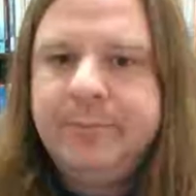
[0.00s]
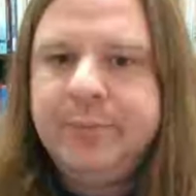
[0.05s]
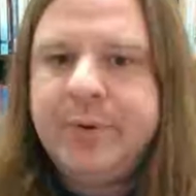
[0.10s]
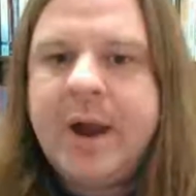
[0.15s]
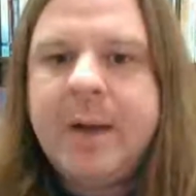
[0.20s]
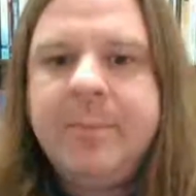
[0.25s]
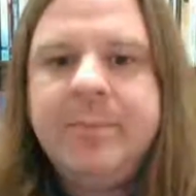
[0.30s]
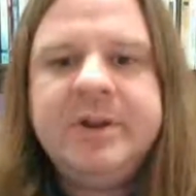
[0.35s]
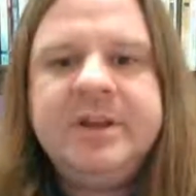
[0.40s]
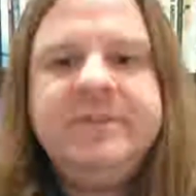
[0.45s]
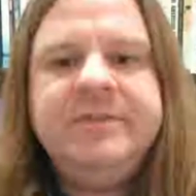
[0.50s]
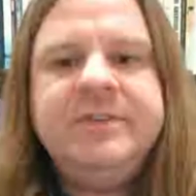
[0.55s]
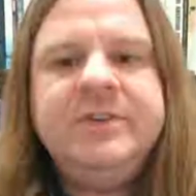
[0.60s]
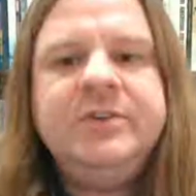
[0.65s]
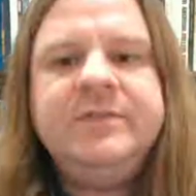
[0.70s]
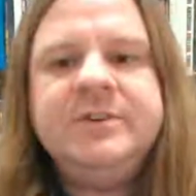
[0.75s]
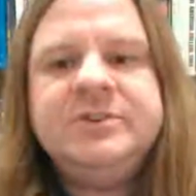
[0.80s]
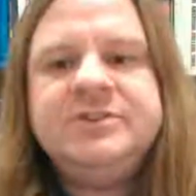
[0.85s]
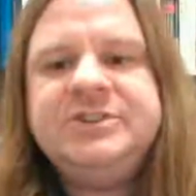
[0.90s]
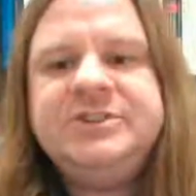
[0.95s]
Property of
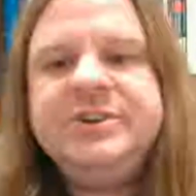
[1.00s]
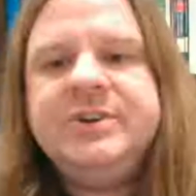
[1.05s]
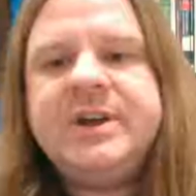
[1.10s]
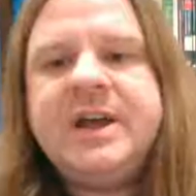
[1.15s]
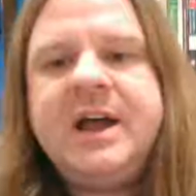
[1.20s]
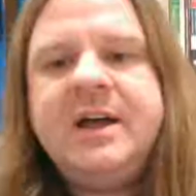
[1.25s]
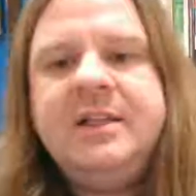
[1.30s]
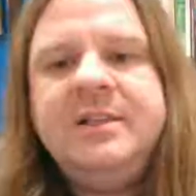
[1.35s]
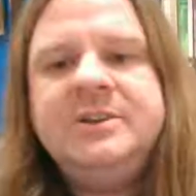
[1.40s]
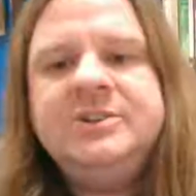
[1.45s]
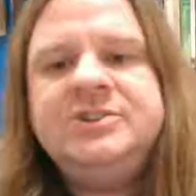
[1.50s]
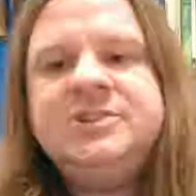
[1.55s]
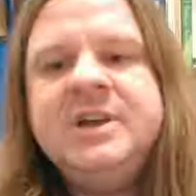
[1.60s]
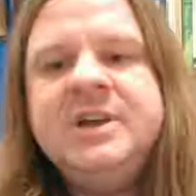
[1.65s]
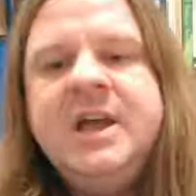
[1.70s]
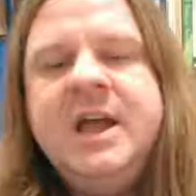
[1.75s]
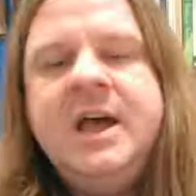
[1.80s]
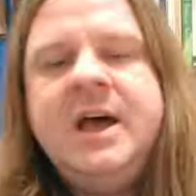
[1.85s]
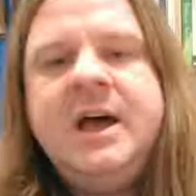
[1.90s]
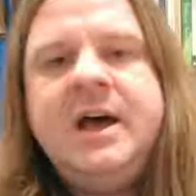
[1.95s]
university or college,
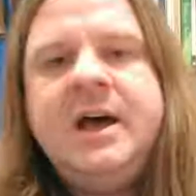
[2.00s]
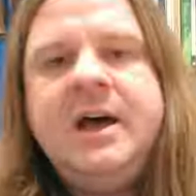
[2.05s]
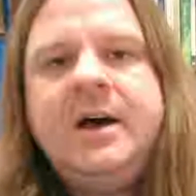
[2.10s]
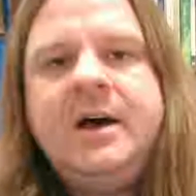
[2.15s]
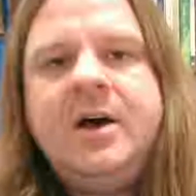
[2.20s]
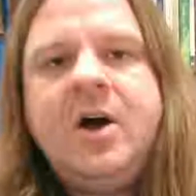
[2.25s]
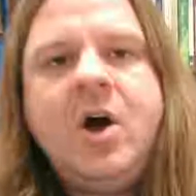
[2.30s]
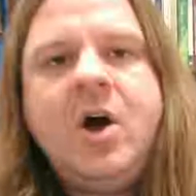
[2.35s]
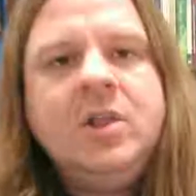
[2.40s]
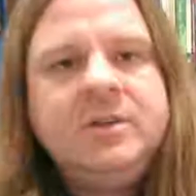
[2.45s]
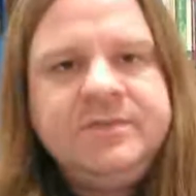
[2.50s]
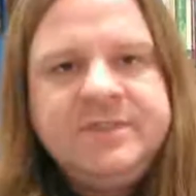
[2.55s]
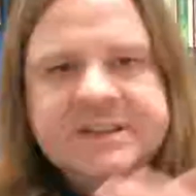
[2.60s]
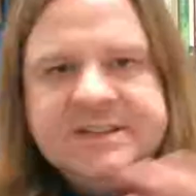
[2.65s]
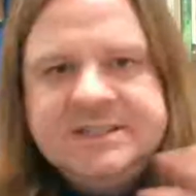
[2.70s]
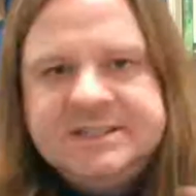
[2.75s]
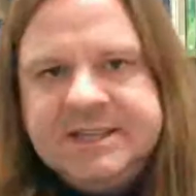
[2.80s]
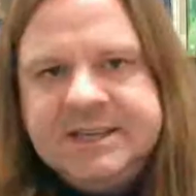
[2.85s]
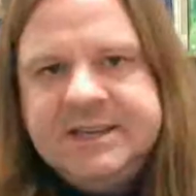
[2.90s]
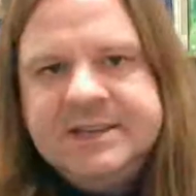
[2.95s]
all of
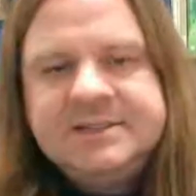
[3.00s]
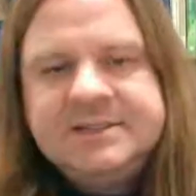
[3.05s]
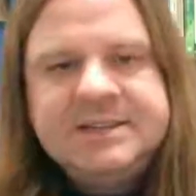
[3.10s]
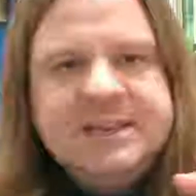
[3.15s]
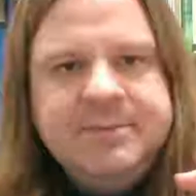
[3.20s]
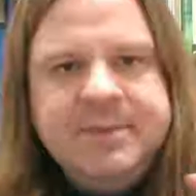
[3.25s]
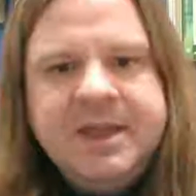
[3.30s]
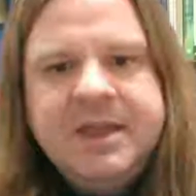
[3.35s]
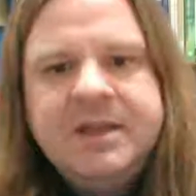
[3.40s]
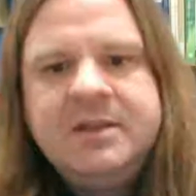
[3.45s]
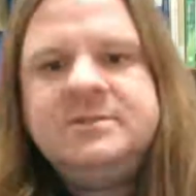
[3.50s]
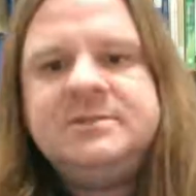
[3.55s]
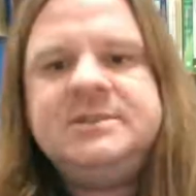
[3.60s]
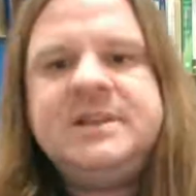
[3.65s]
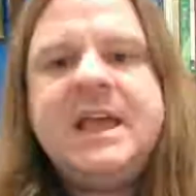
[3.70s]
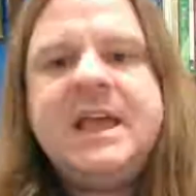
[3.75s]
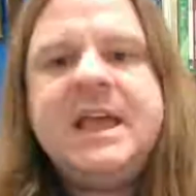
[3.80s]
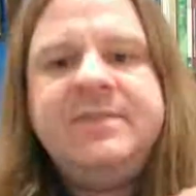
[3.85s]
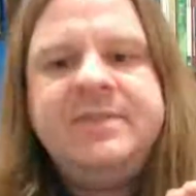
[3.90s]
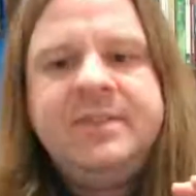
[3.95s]
these things,
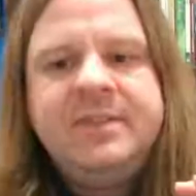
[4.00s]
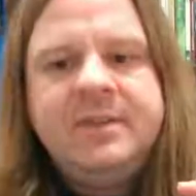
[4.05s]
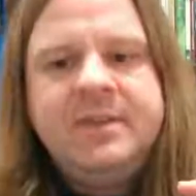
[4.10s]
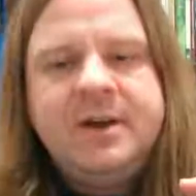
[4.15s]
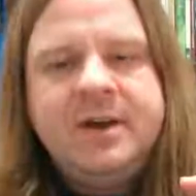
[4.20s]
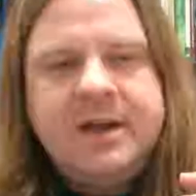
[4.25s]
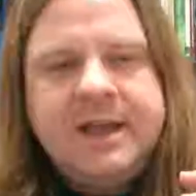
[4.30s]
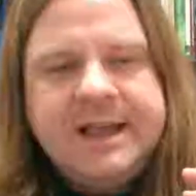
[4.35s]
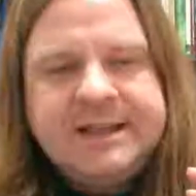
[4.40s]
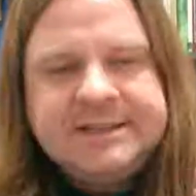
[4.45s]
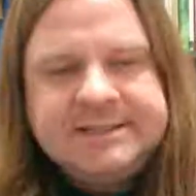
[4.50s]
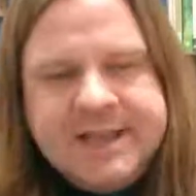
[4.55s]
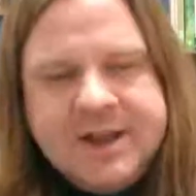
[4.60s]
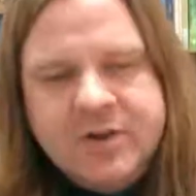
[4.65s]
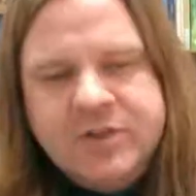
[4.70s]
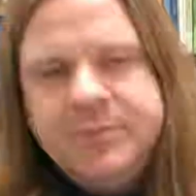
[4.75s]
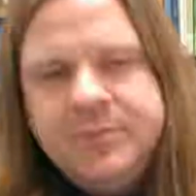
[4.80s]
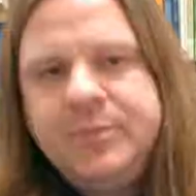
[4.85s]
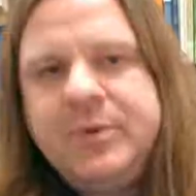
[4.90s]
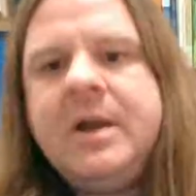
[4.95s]
emails, and as they
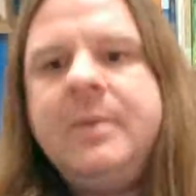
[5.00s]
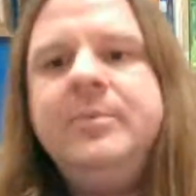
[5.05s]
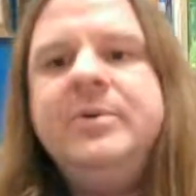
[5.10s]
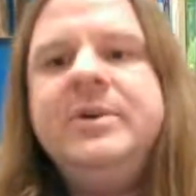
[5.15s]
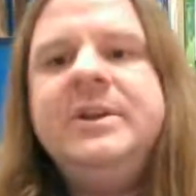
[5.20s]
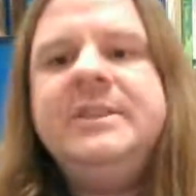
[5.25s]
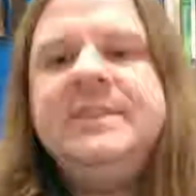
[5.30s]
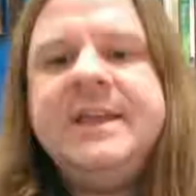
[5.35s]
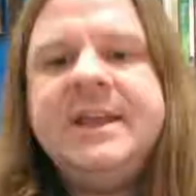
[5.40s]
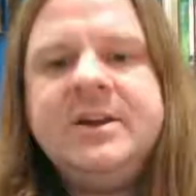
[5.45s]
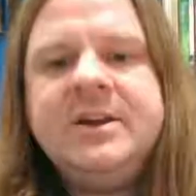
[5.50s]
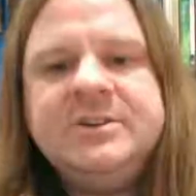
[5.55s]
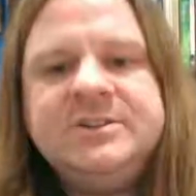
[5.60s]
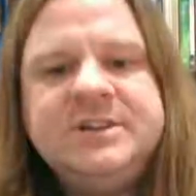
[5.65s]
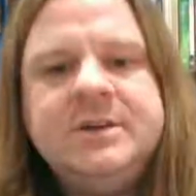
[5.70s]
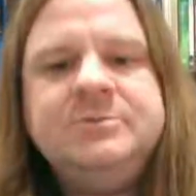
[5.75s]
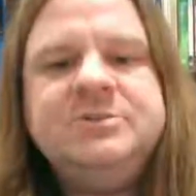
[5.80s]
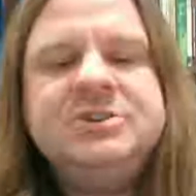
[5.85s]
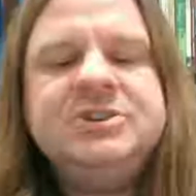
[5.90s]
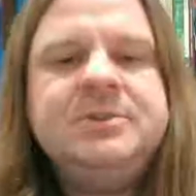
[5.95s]
are the property, they are
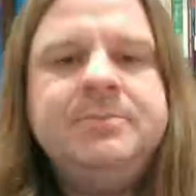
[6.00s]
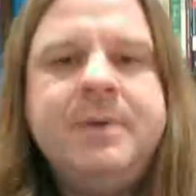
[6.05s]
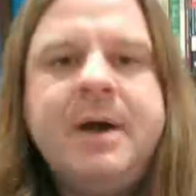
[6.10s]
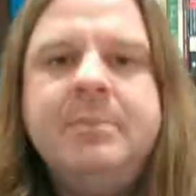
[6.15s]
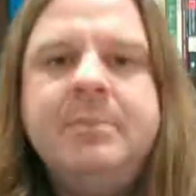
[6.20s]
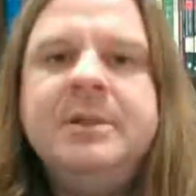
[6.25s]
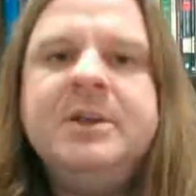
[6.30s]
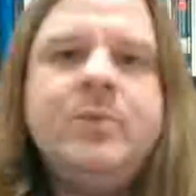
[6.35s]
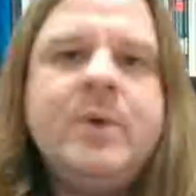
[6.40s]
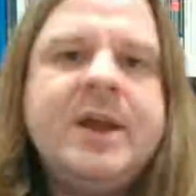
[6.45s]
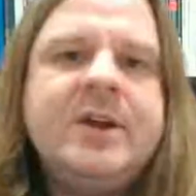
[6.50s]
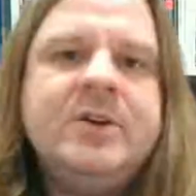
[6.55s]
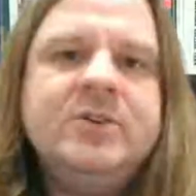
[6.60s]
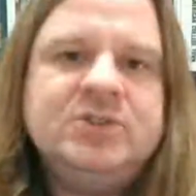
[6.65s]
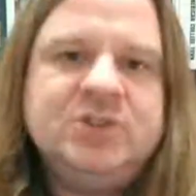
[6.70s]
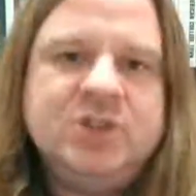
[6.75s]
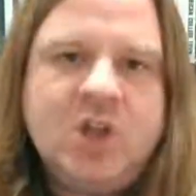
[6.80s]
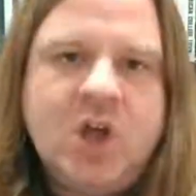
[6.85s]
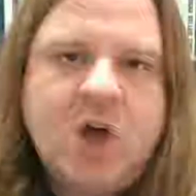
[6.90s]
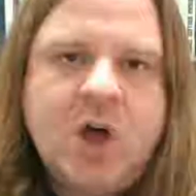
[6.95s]
subject to public
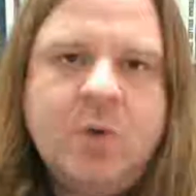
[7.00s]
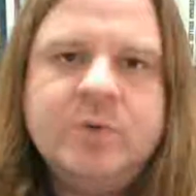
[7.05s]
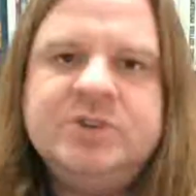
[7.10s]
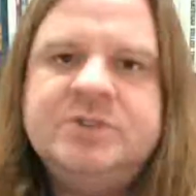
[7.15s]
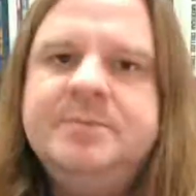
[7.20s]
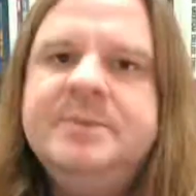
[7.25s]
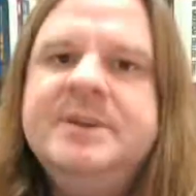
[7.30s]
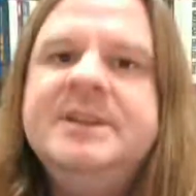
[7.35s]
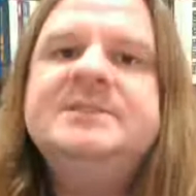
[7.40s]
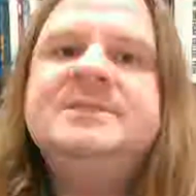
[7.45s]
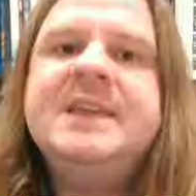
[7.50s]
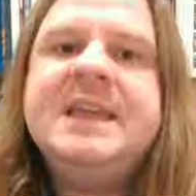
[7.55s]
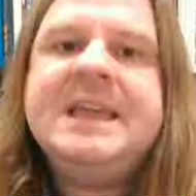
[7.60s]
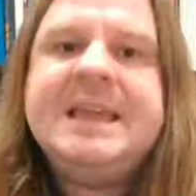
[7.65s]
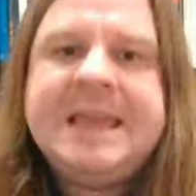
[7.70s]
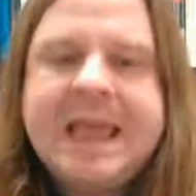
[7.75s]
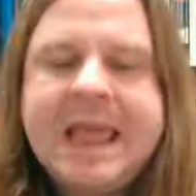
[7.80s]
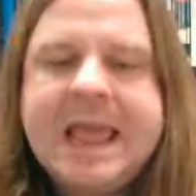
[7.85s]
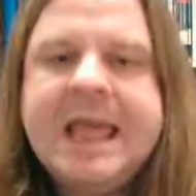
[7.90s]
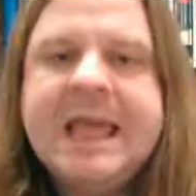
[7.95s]
records law, which means they
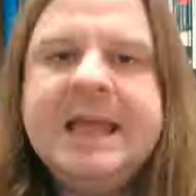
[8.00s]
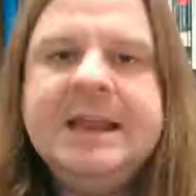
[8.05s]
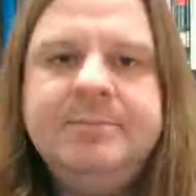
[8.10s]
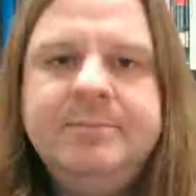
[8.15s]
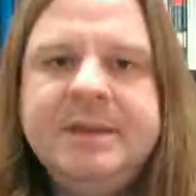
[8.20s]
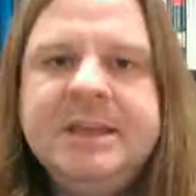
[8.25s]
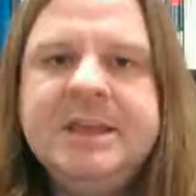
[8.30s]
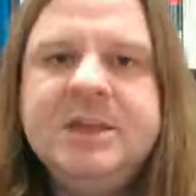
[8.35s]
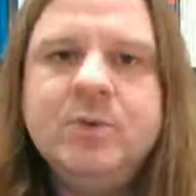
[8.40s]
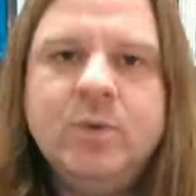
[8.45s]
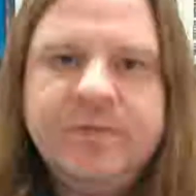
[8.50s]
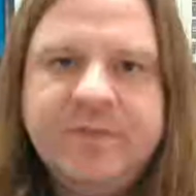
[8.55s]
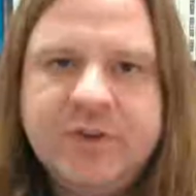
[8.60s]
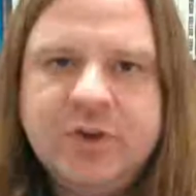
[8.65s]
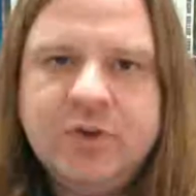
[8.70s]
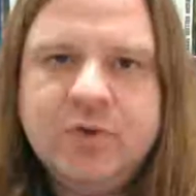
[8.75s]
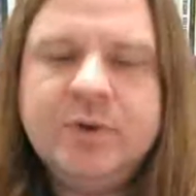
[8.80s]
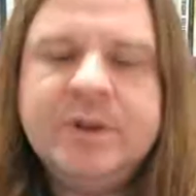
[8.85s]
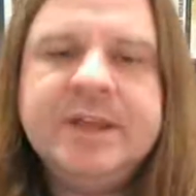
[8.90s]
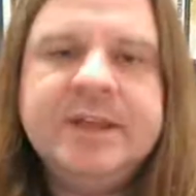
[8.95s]
can be
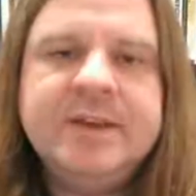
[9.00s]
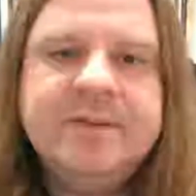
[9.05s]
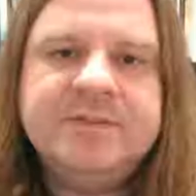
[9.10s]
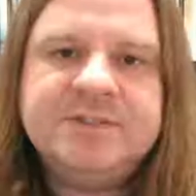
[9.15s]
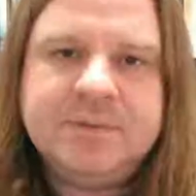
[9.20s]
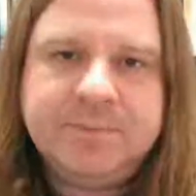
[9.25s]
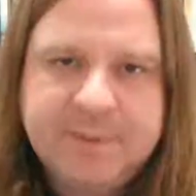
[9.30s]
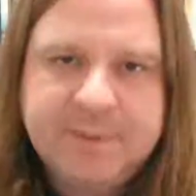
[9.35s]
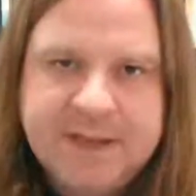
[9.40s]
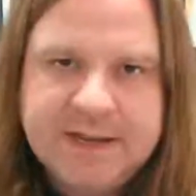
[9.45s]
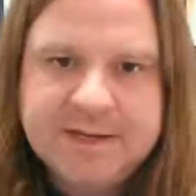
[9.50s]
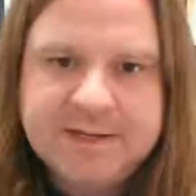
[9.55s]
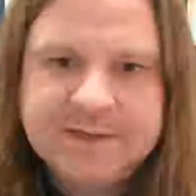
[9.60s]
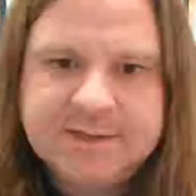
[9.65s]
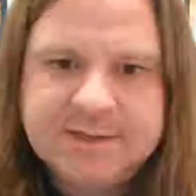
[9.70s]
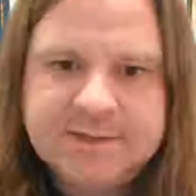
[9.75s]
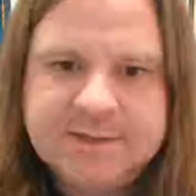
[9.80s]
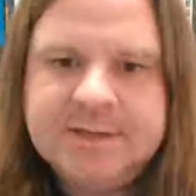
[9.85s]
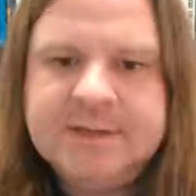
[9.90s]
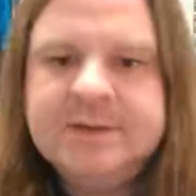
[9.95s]
reviewed if subpoenaed,
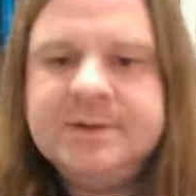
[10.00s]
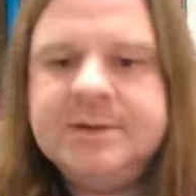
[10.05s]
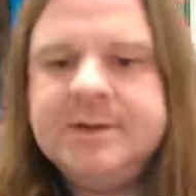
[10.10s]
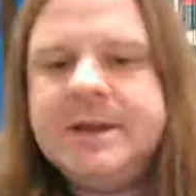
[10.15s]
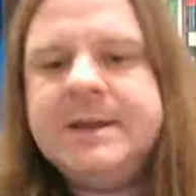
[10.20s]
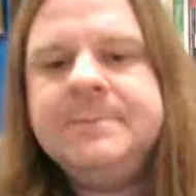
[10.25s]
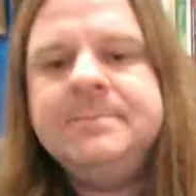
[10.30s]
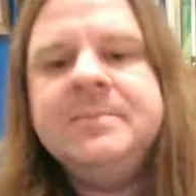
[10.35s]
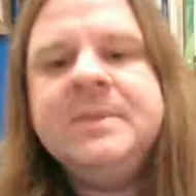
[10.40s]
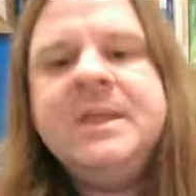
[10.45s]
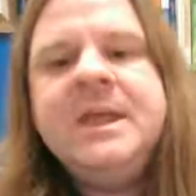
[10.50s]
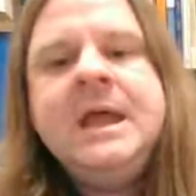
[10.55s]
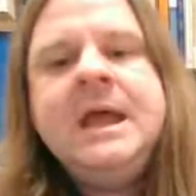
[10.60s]
okay?